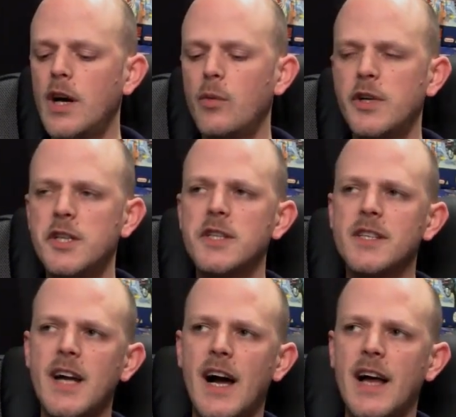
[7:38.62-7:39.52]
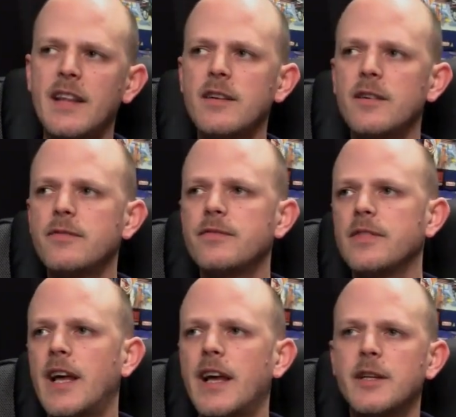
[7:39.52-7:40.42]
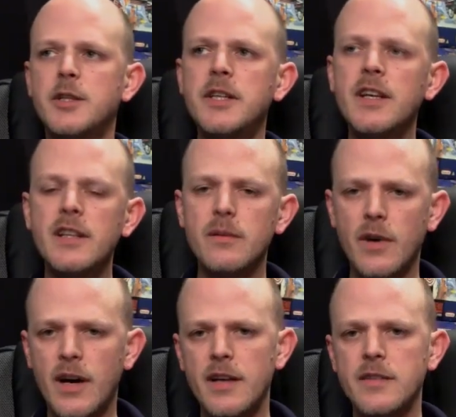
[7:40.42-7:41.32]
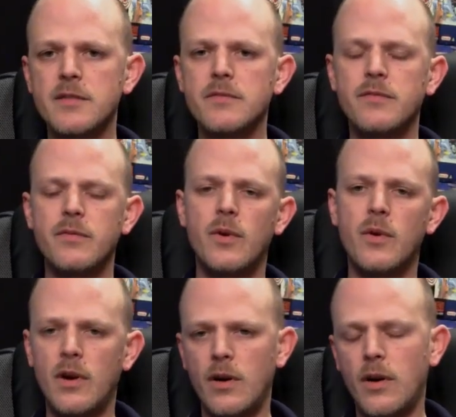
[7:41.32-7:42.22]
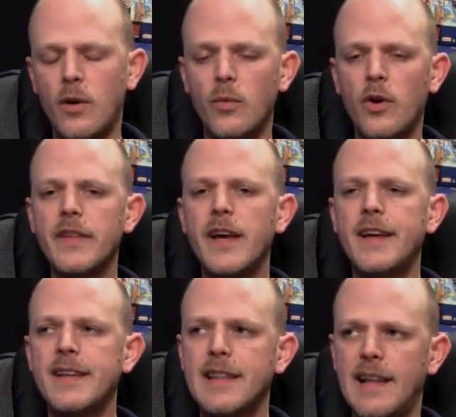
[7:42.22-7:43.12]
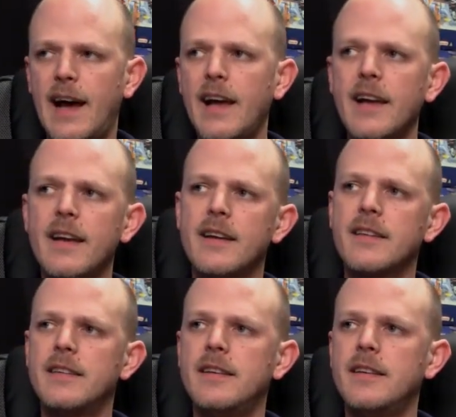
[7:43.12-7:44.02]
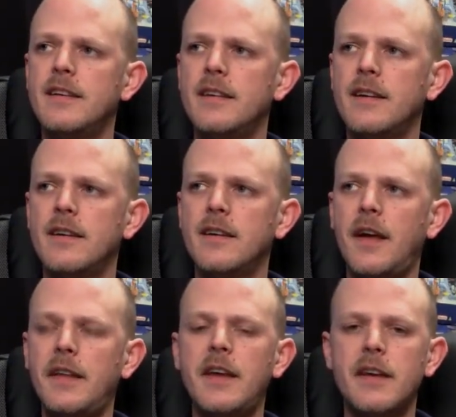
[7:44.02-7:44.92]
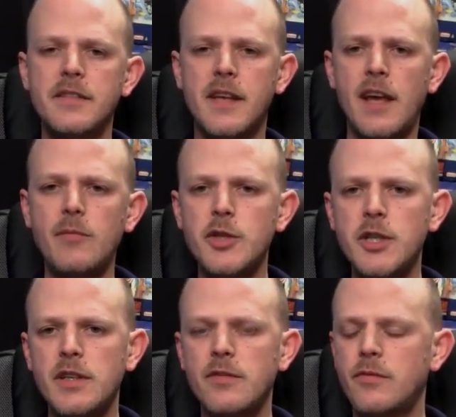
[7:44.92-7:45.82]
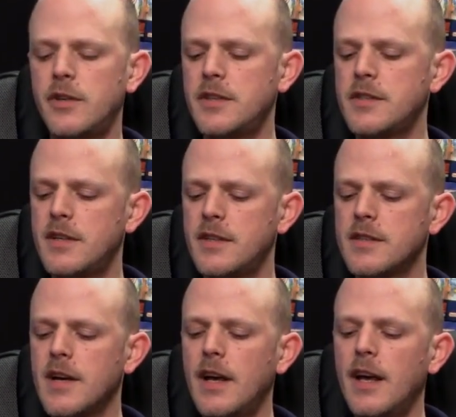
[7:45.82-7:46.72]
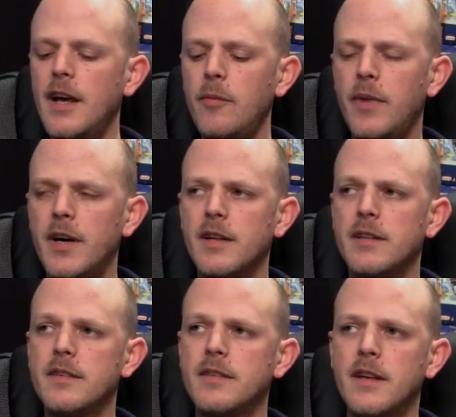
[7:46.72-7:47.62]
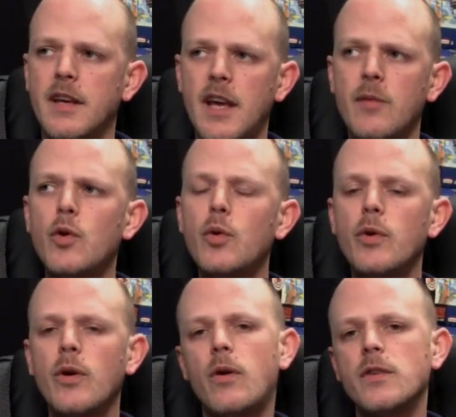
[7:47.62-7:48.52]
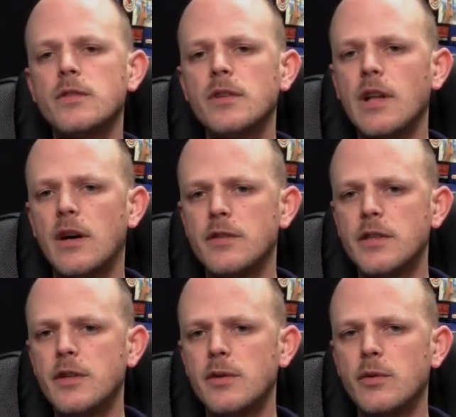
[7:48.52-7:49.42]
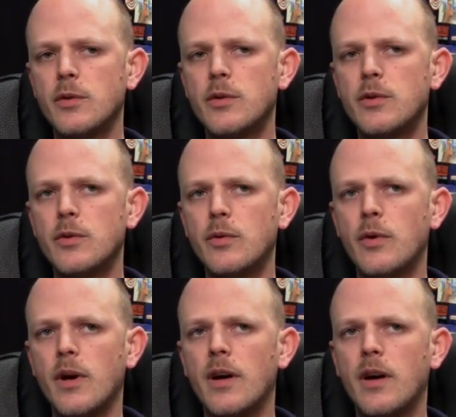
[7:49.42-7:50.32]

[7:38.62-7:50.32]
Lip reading: which is kind of like a cheating device for on one hand, like the NES Game Genie, for instance. But the Game Guru also allows you to